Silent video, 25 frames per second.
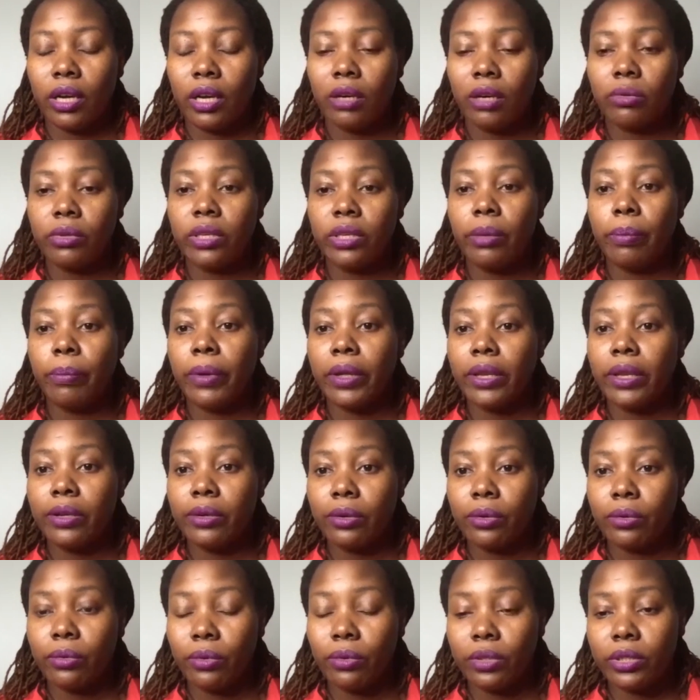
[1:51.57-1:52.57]
we depend
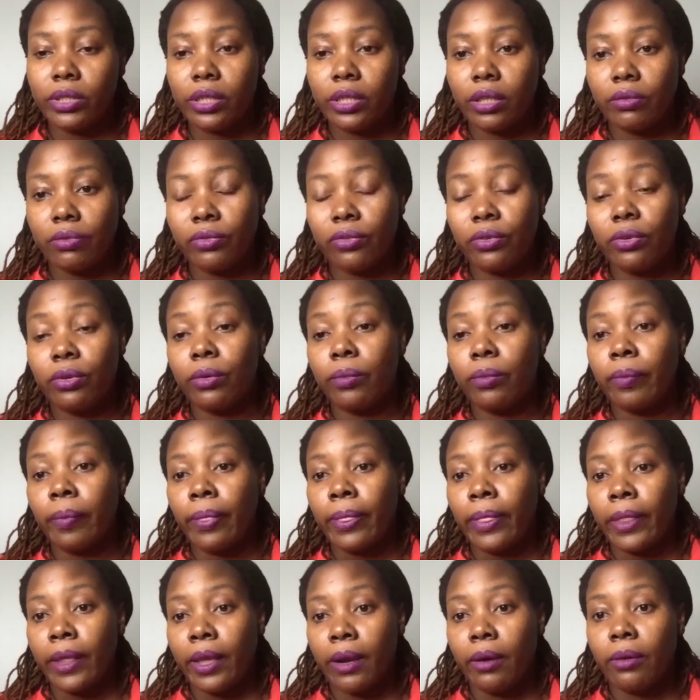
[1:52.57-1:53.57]
on water for
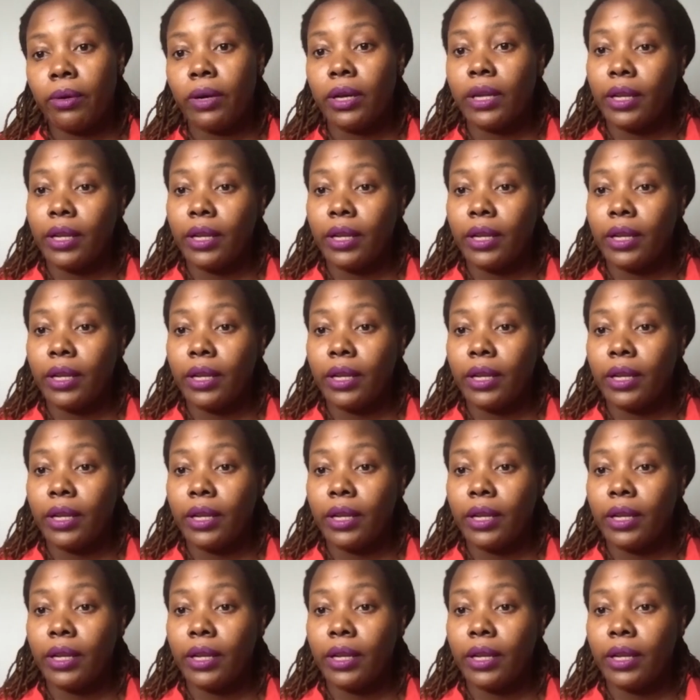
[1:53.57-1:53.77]
our